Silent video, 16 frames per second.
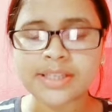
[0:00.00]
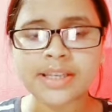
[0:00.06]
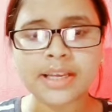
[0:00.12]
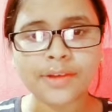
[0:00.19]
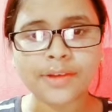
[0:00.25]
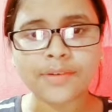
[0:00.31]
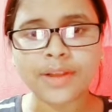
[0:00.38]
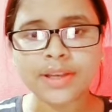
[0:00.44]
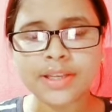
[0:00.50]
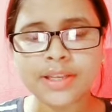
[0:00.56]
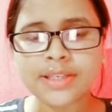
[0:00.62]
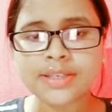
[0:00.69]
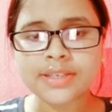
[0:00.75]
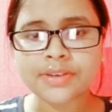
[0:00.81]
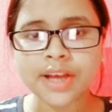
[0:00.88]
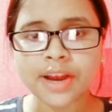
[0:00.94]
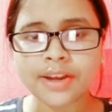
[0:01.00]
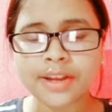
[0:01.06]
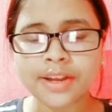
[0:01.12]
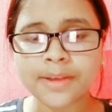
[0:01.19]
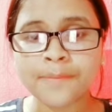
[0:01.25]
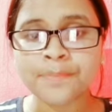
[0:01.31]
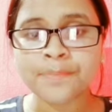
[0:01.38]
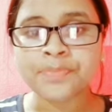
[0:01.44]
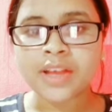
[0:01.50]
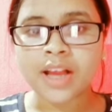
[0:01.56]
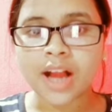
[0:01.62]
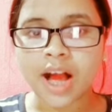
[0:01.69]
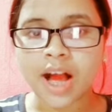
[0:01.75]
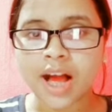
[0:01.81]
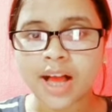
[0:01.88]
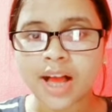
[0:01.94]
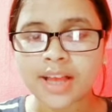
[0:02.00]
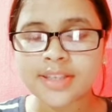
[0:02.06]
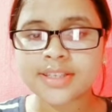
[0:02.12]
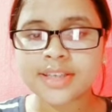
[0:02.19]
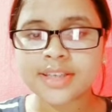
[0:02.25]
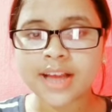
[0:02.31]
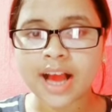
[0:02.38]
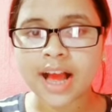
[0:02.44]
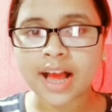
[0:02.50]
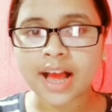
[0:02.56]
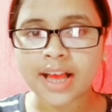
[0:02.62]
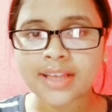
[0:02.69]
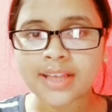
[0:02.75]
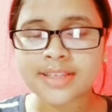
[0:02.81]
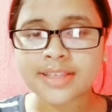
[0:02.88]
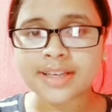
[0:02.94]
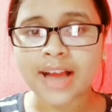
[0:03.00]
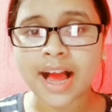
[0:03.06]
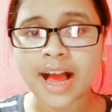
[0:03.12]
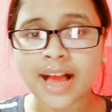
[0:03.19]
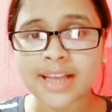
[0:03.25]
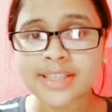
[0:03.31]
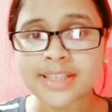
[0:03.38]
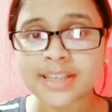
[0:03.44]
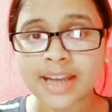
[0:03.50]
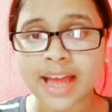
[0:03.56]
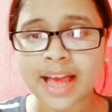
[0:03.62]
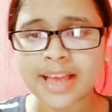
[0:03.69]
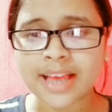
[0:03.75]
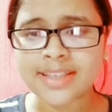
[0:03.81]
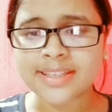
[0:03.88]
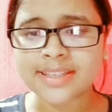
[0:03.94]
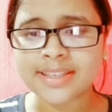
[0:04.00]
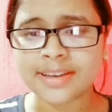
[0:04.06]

Inequalities regarding caste, class,